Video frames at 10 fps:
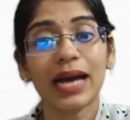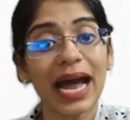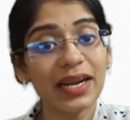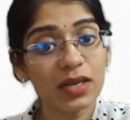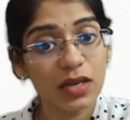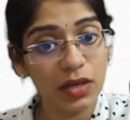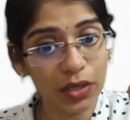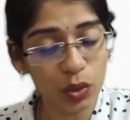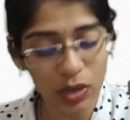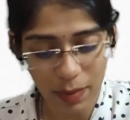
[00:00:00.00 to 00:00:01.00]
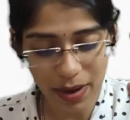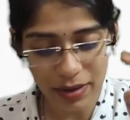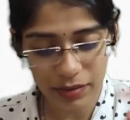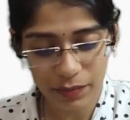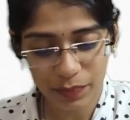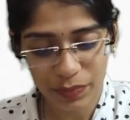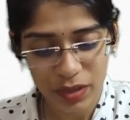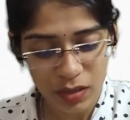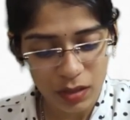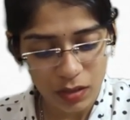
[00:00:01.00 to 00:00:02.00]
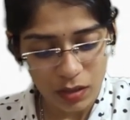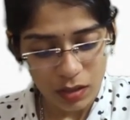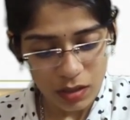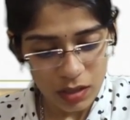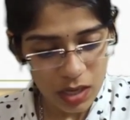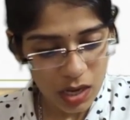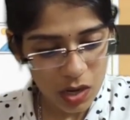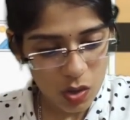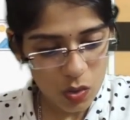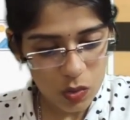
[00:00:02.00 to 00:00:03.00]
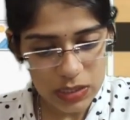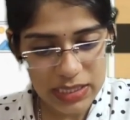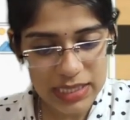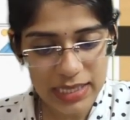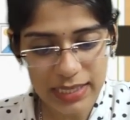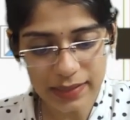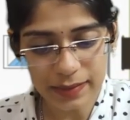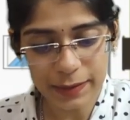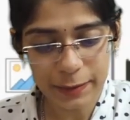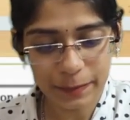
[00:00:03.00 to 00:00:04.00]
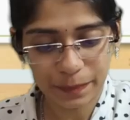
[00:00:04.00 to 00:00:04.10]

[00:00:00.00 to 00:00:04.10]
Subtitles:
and dura mater. Now see here.